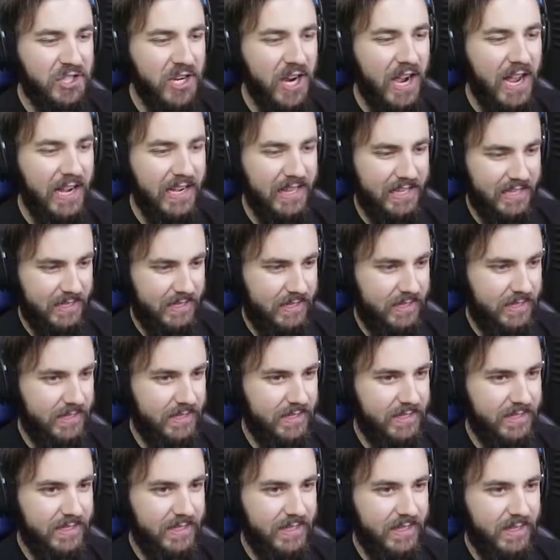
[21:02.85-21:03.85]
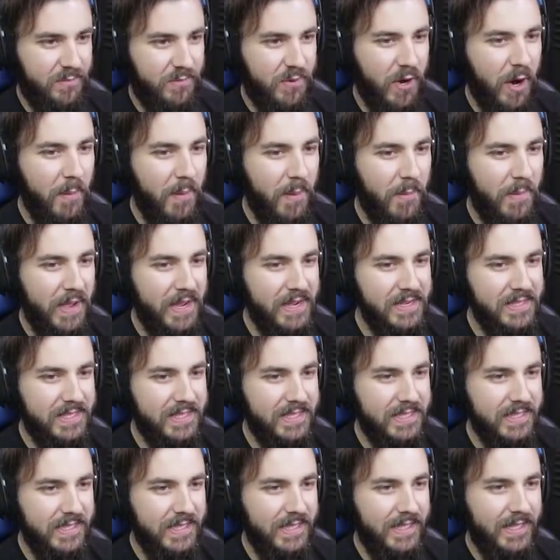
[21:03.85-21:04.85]
Charlie? Problem
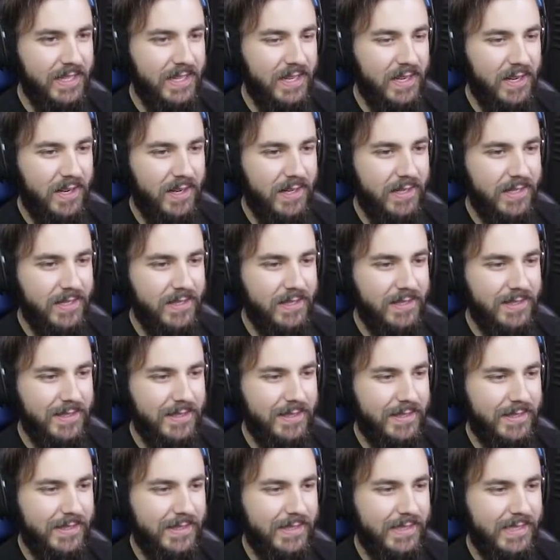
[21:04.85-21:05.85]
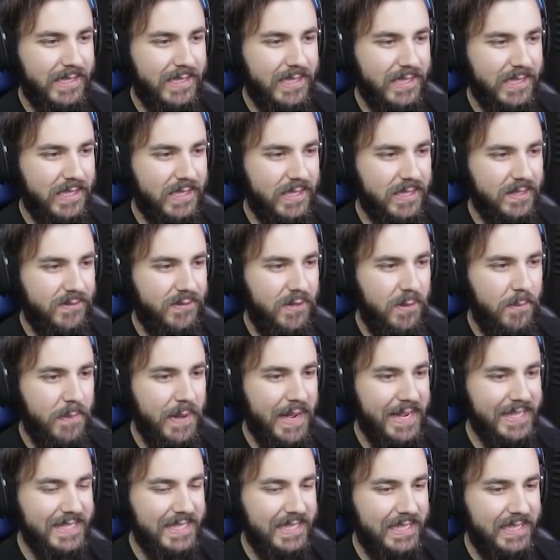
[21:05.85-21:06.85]
is, oh, a few
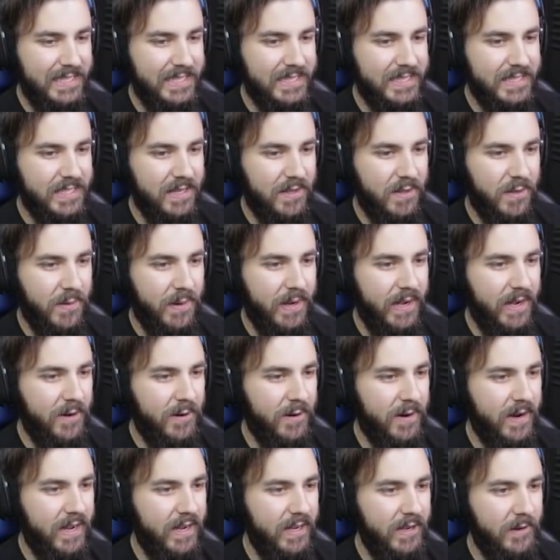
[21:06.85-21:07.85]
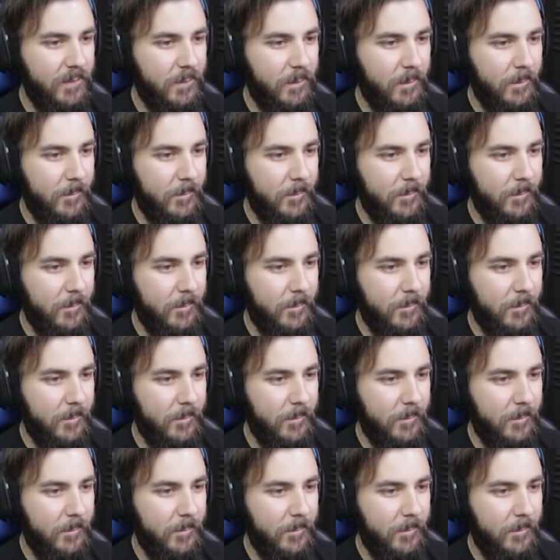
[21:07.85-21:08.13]
basilisks on the way, Alright.